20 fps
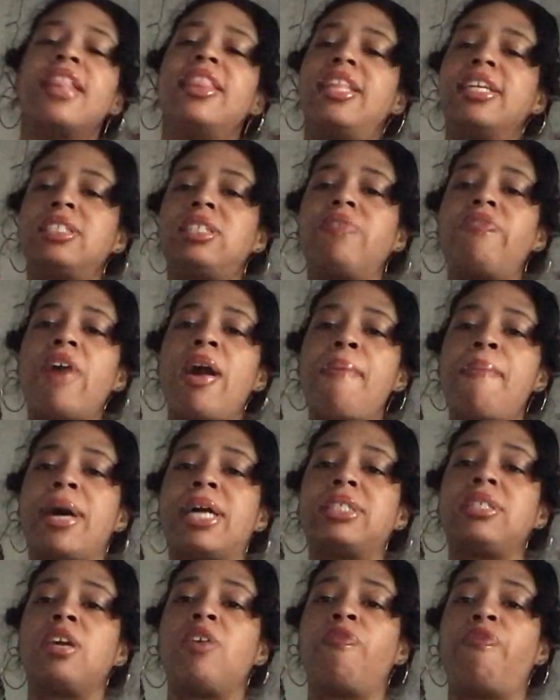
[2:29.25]
this divine
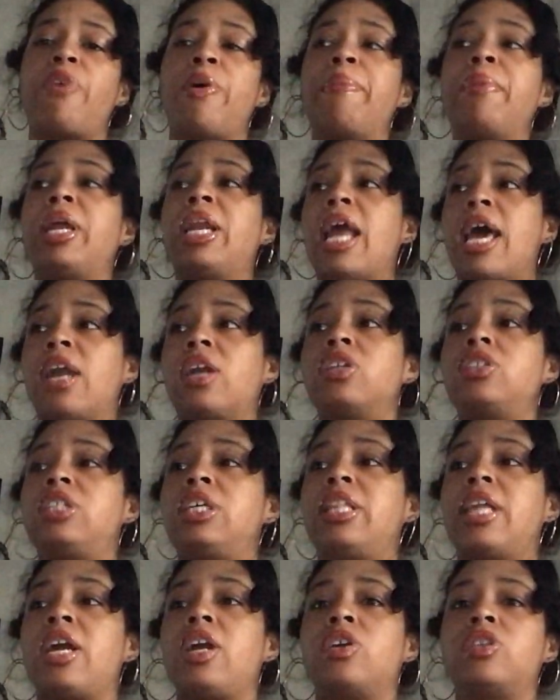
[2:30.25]
masculine feminine
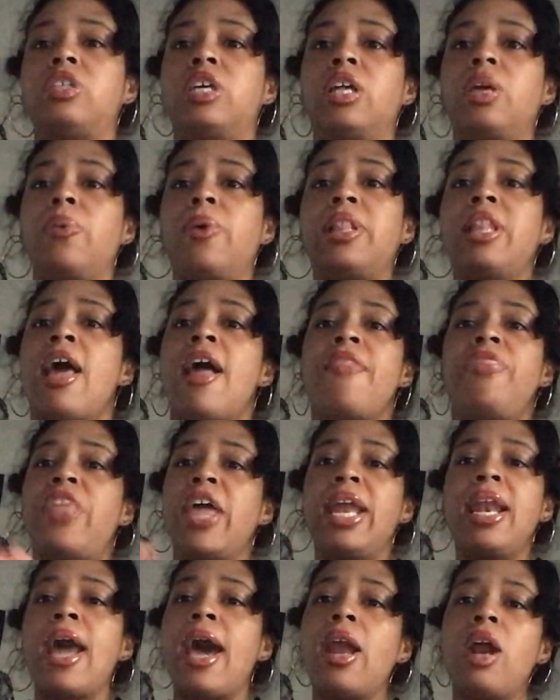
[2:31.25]
energy that you're dealing with,
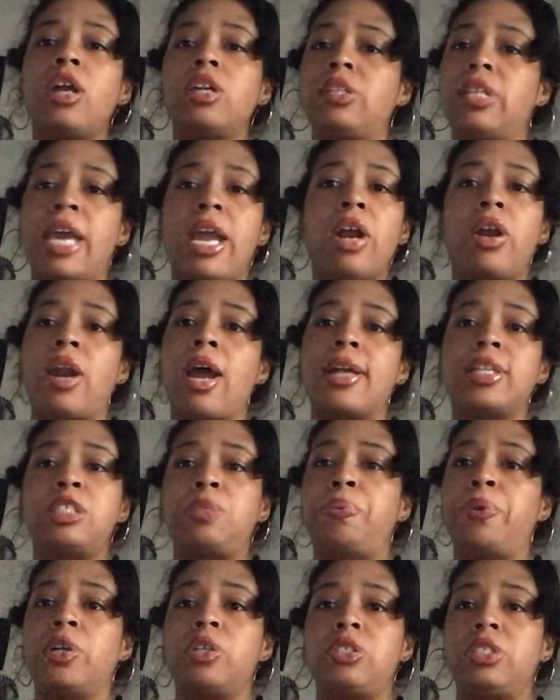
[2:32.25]
they are not
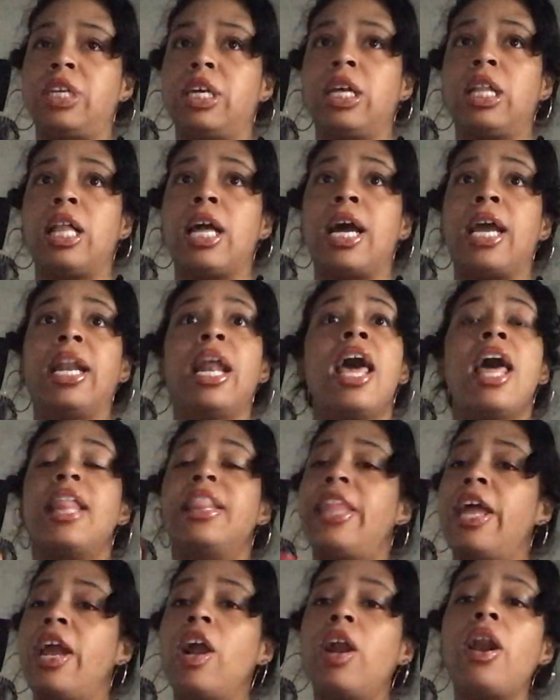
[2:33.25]
spiritually inclined.
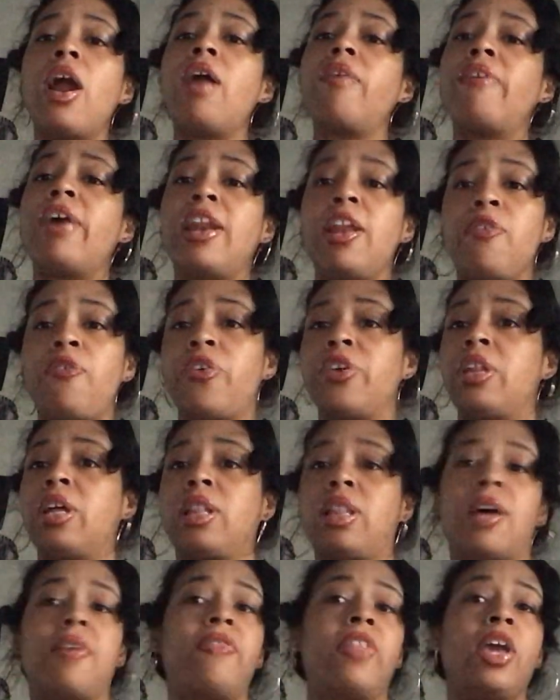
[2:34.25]
They are not ready for the
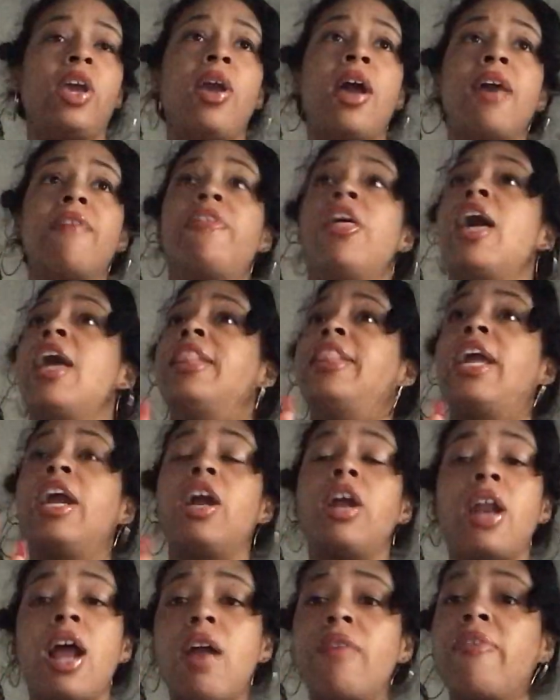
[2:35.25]
love that you have. They
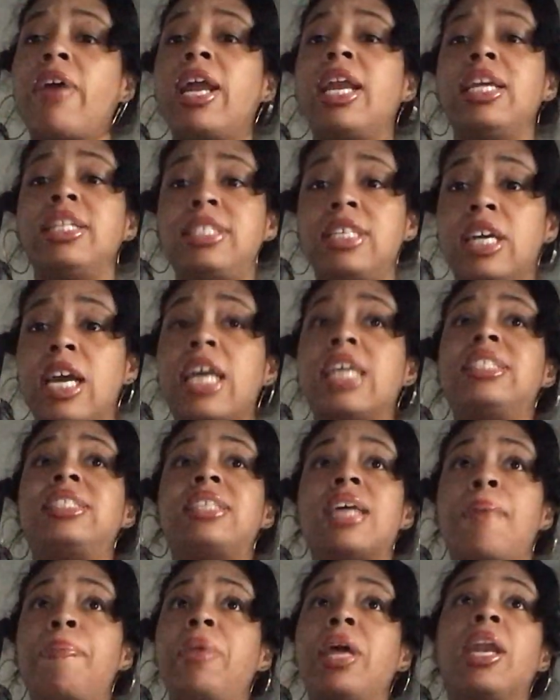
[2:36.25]
are not ready to
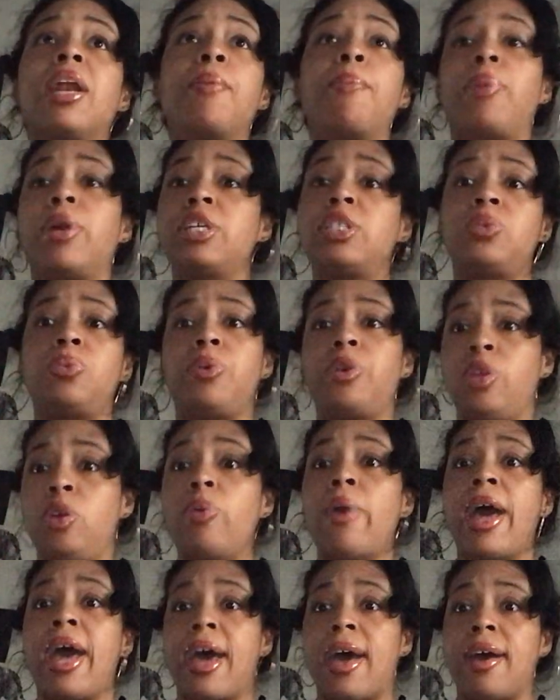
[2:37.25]
accept and embrace what
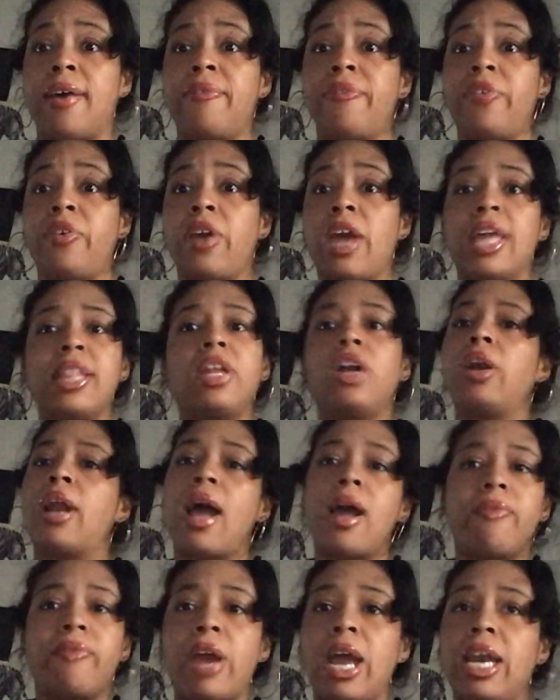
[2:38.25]
you have. Okay, they're
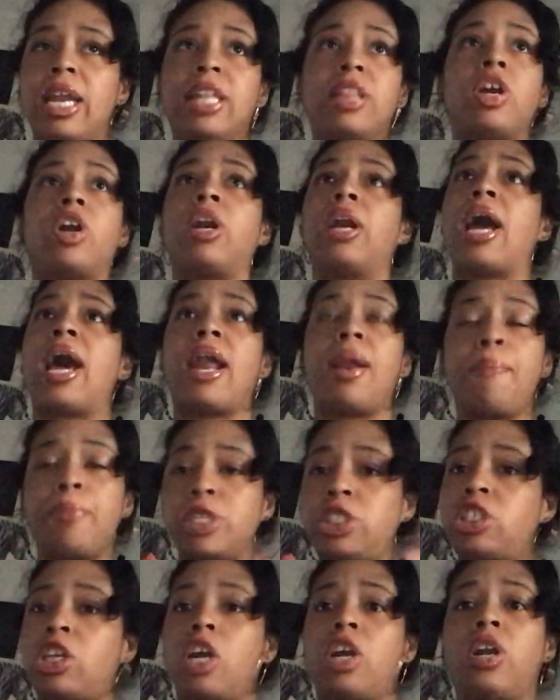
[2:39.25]
not ready. They're not
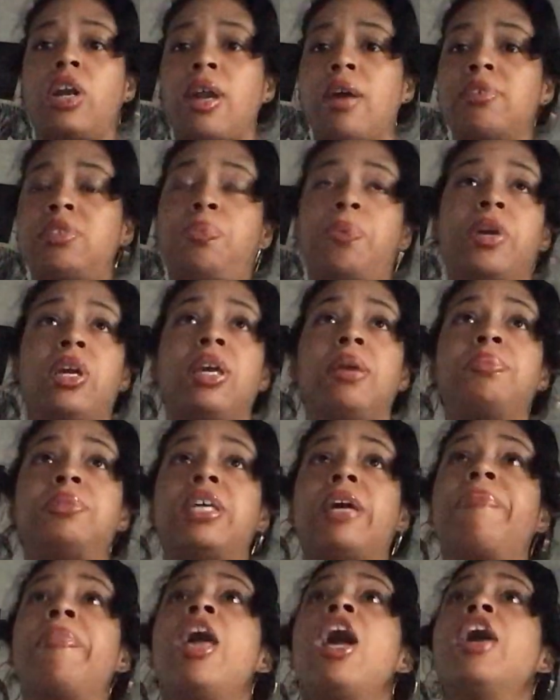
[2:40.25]
mature enough. Spirit keeps
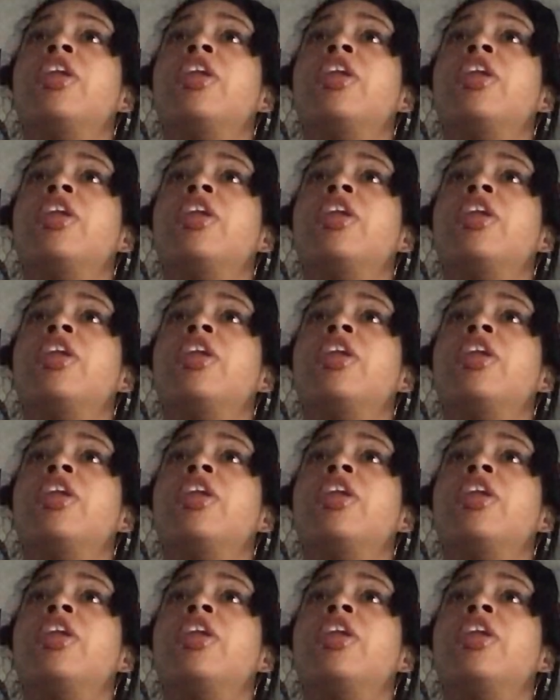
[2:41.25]
saying